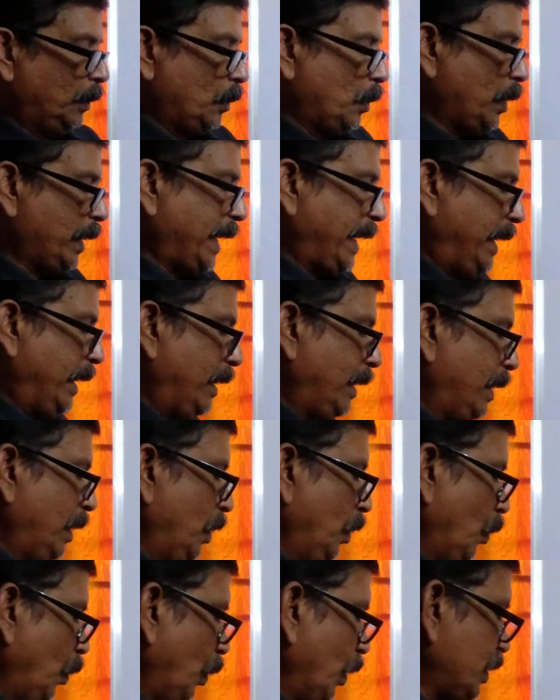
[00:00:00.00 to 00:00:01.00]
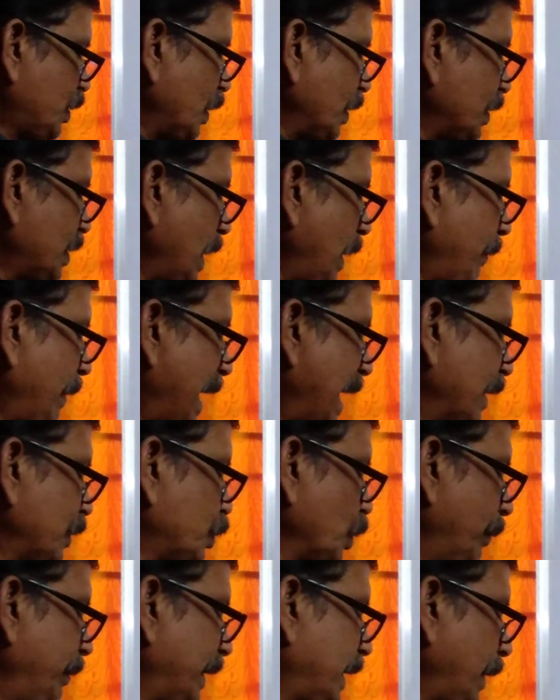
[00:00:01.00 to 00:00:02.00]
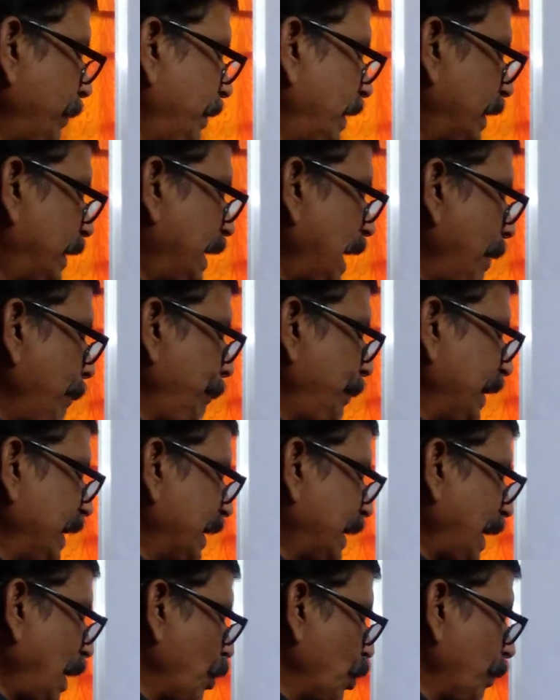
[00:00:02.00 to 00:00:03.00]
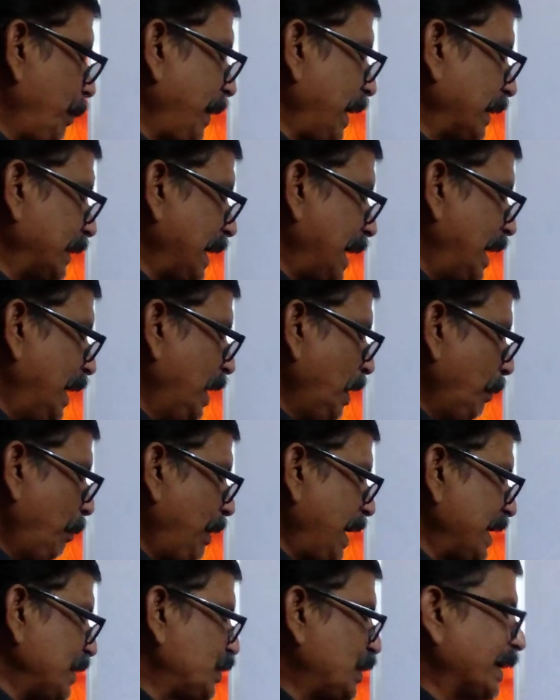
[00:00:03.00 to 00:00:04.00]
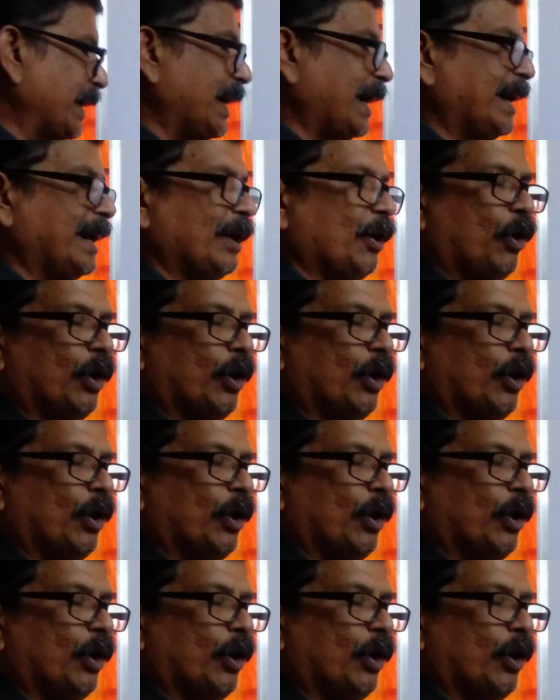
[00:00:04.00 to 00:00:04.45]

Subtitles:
Okay, oceans have also become a dumping ground for the plastic and